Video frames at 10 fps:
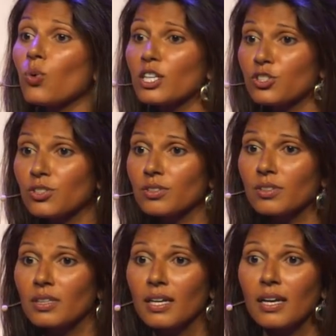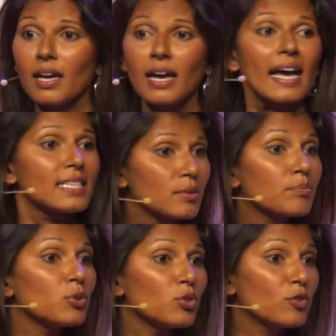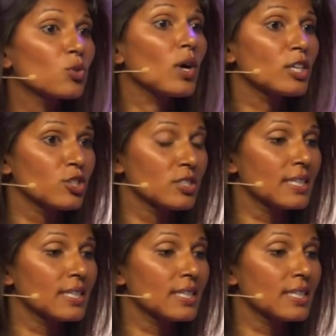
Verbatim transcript: question ask some beautiful questions